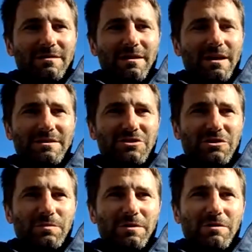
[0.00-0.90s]
Yeah,
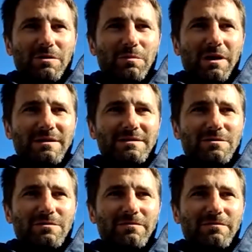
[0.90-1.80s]
stupid. We
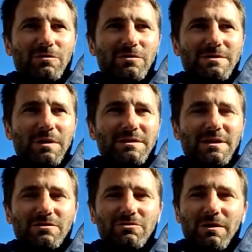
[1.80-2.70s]
always play
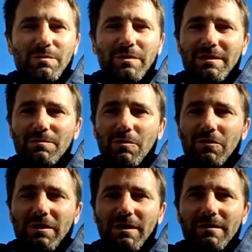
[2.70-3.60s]
touch rugby in the
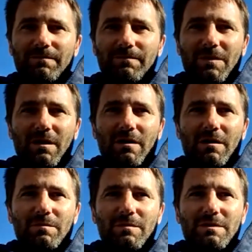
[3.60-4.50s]
morning
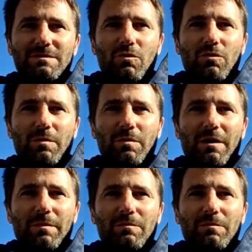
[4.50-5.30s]
as warm up,